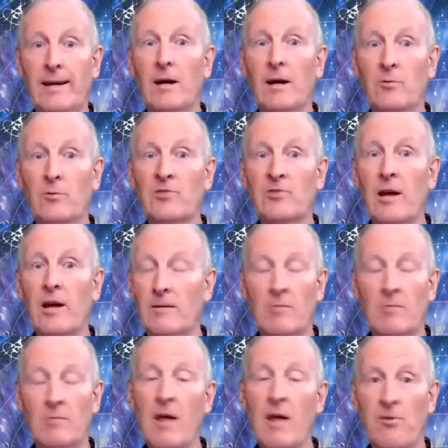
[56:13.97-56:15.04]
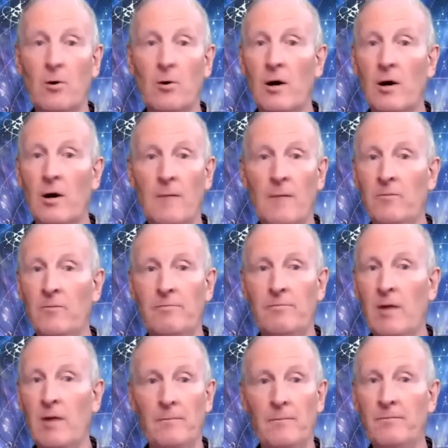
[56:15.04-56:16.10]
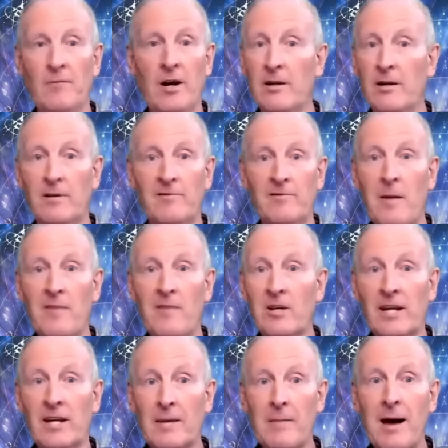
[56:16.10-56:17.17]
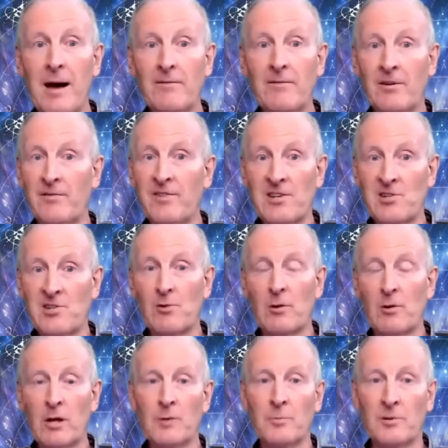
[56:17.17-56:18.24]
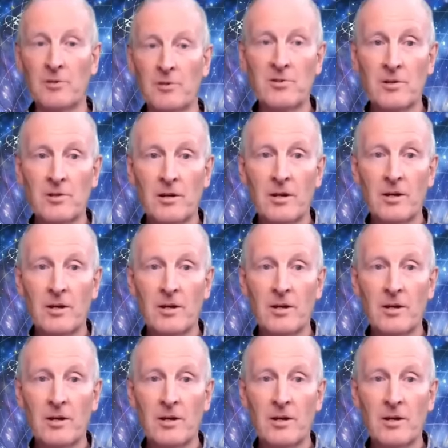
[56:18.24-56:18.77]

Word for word: I was like, I thought, I'm, I'm I don't know if I'm ever going to come out of here if this scroll opens.